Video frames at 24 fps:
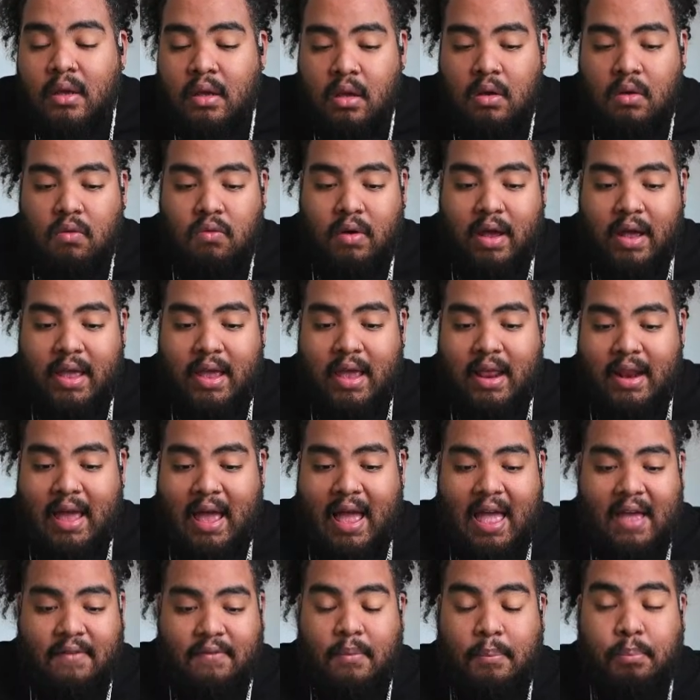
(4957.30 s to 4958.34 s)
right? And I
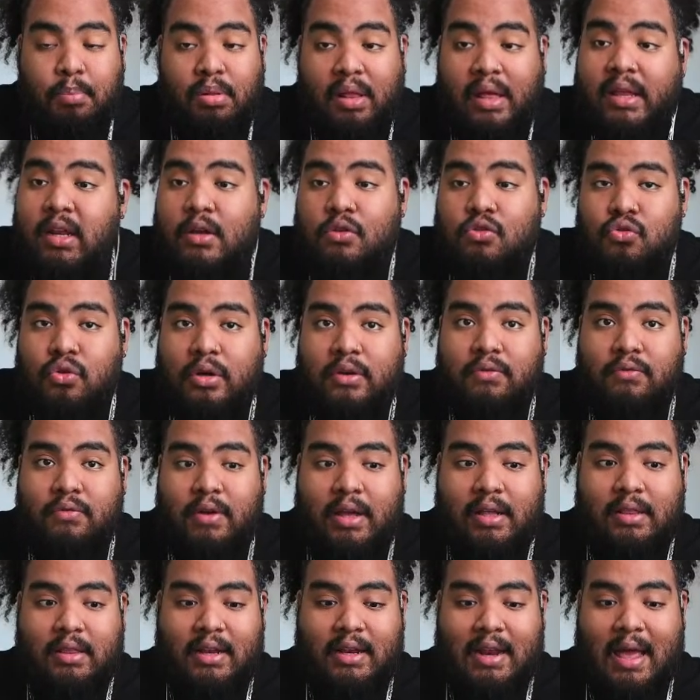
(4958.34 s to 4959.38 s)
have plenty of Troy
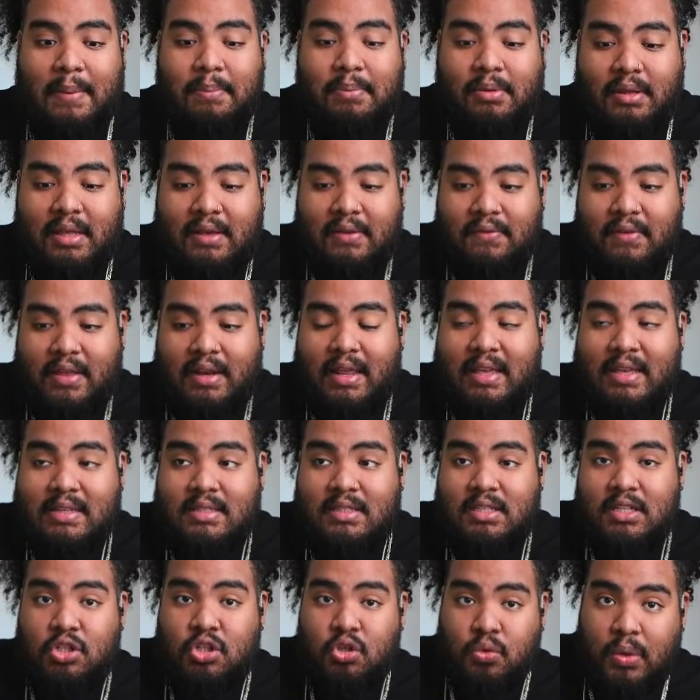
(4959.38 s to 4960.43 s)
Franklin. I believe in his
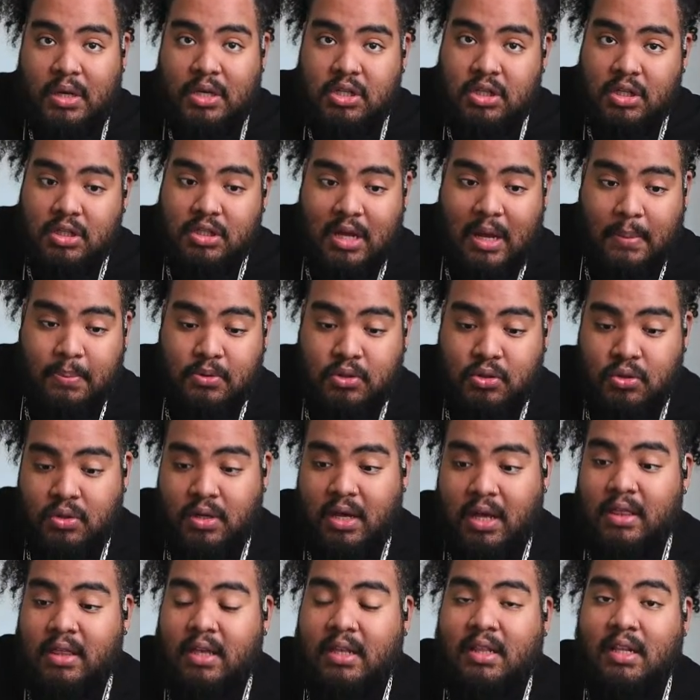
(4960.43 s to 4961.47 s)
situation, his opportunity,
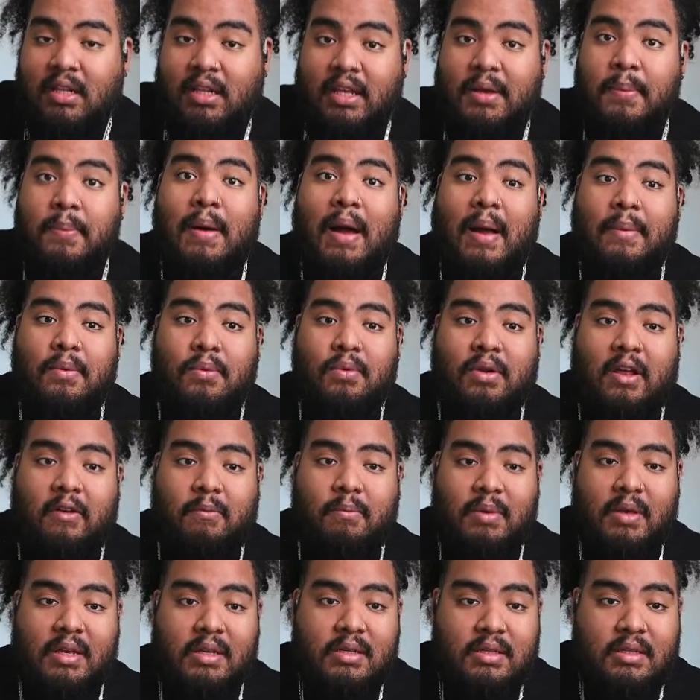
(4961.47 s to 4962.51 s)
I think the league probably would have
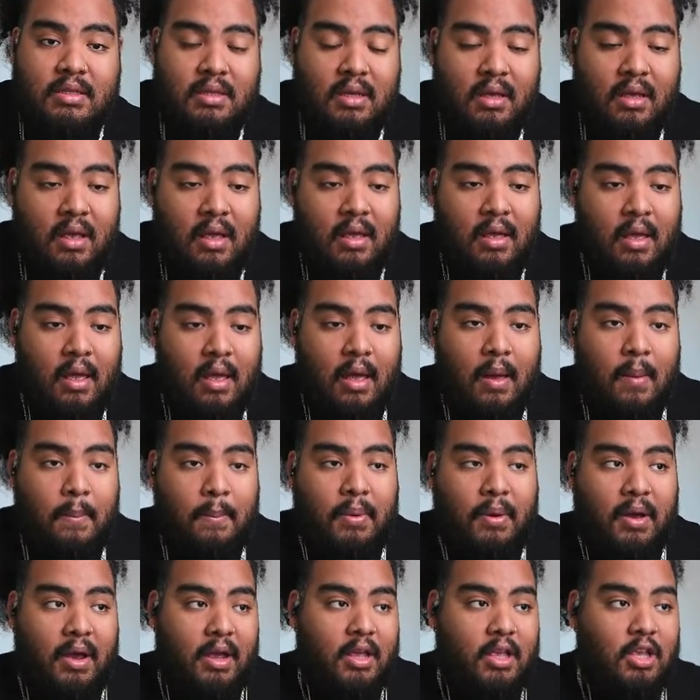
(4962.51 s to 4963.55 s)
missed.
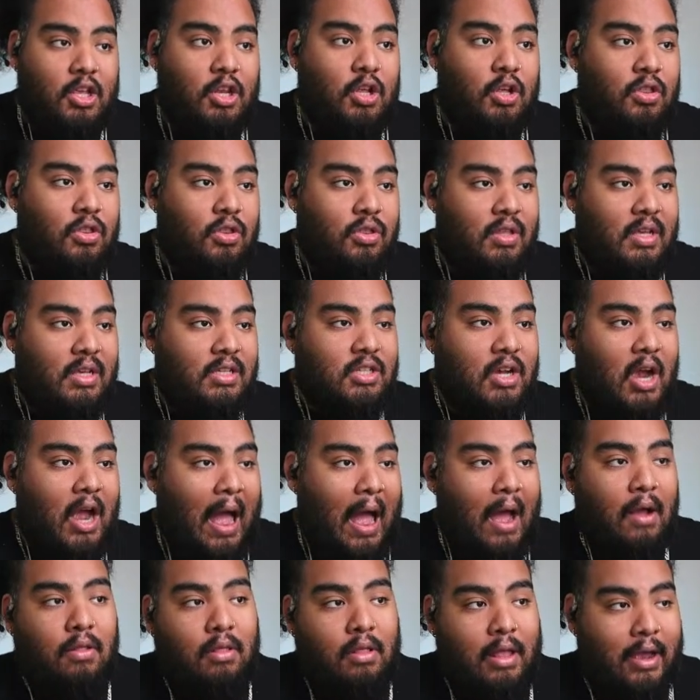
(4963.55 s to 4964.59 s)
But, you know, these are
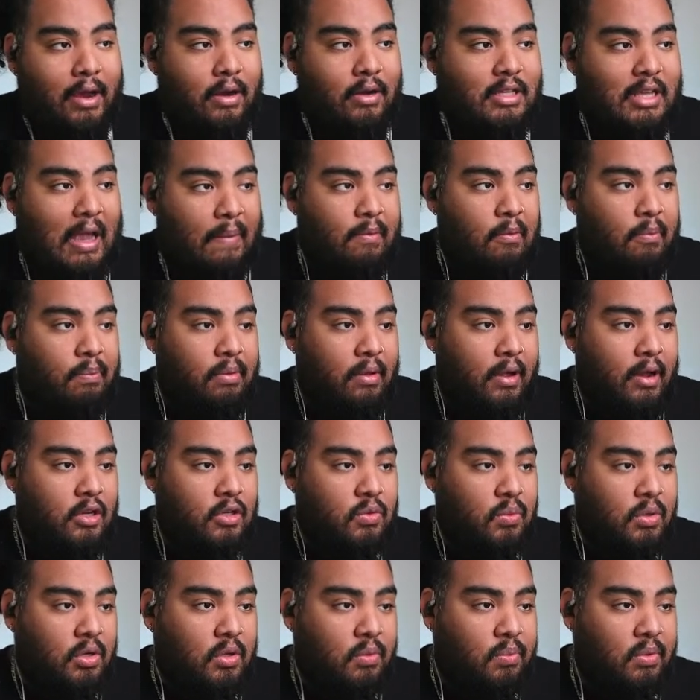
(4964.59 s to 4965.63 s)
outlier type of players
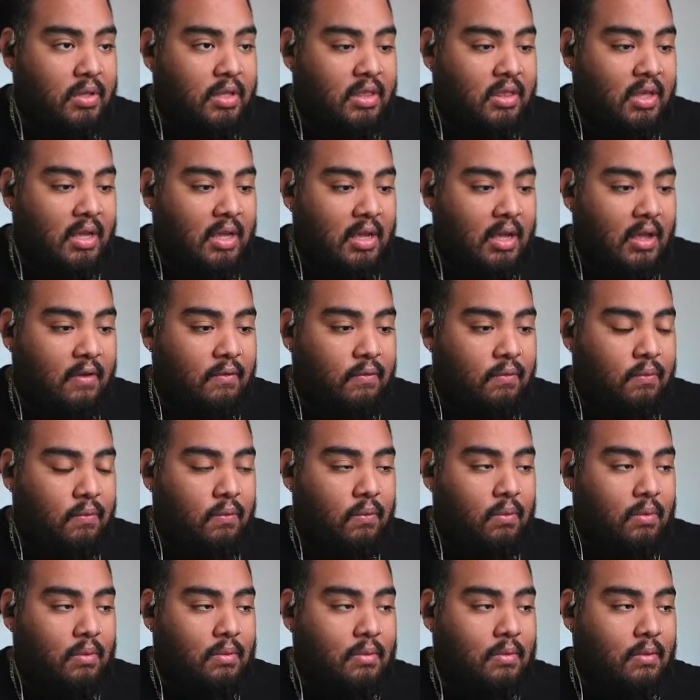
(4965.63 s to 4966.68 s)
when we think of
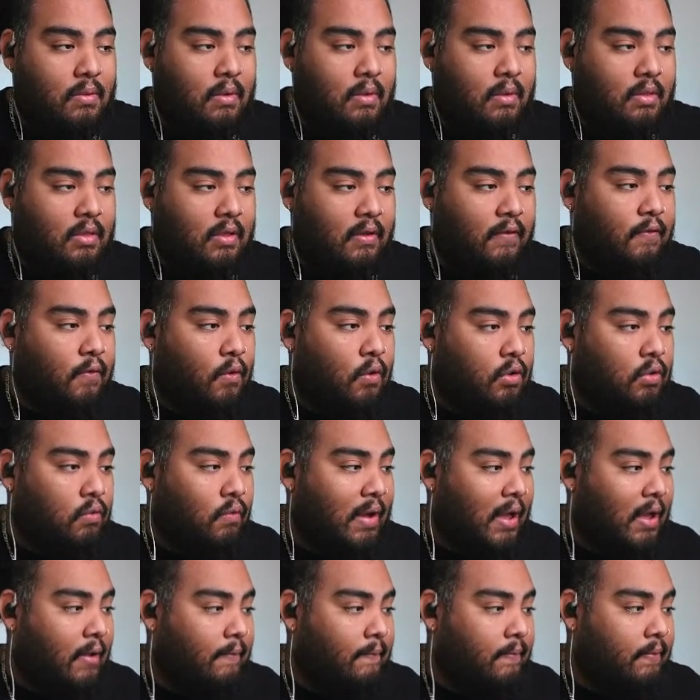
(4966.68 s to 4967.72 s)
the fourth
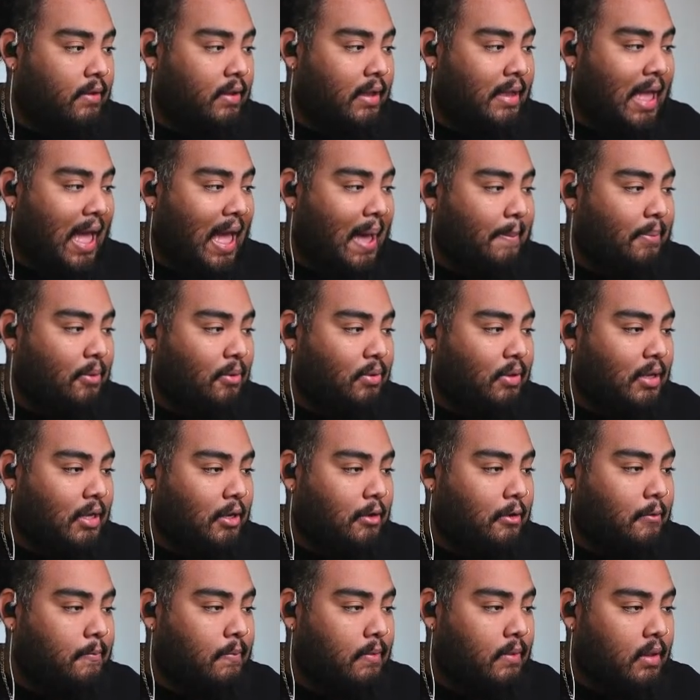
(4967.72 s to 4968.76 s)
round capital here.
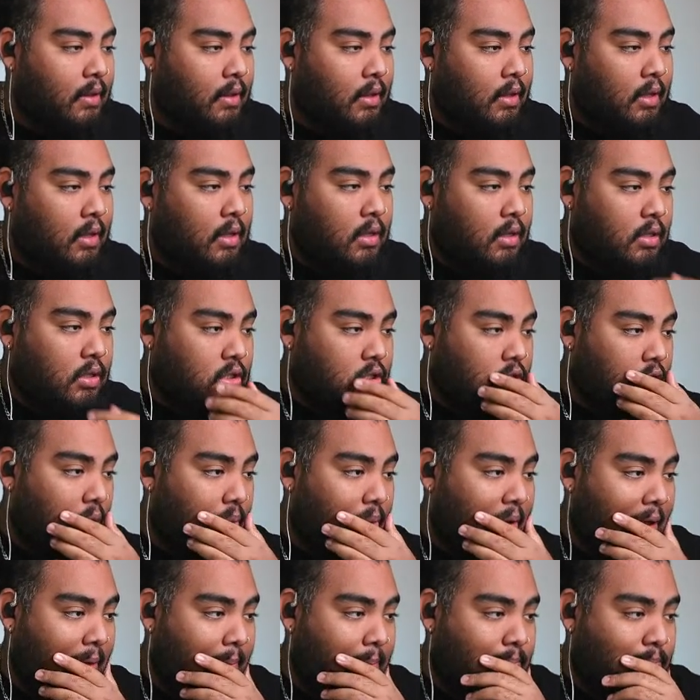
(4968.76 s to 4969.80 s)

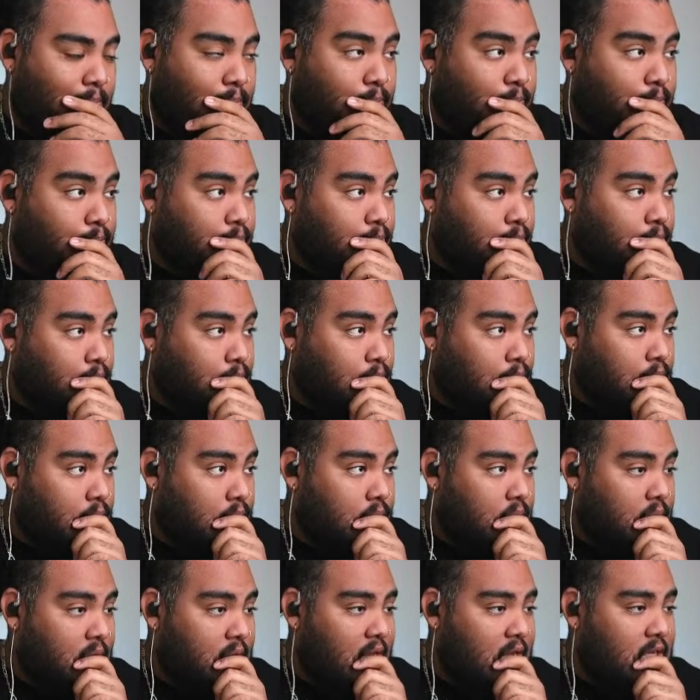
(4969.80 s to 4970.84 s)
So
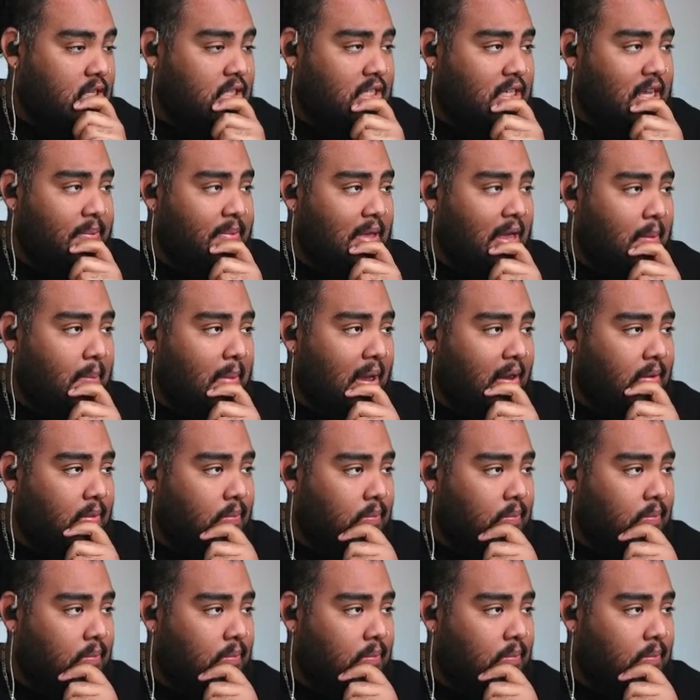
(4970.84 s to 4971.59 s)
just keep that in mind.